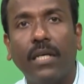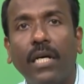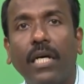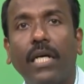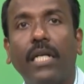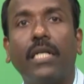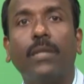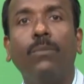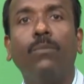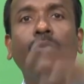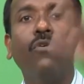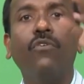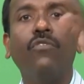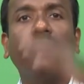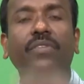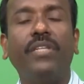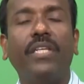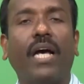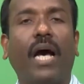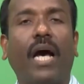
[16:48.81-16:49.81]
remove
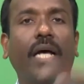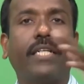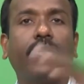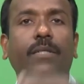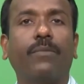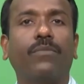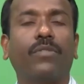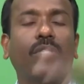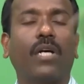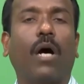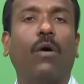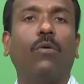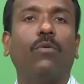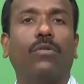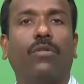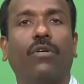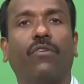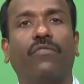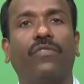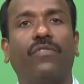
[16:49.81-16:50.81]
the atoms out
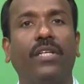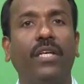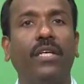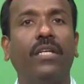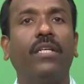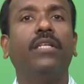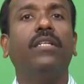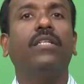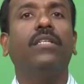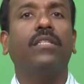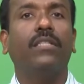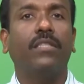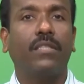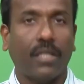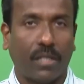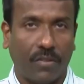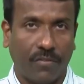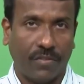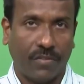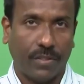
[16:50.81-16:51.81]
of the
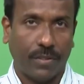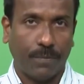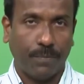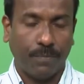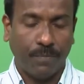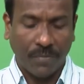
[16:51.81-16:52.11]
surface.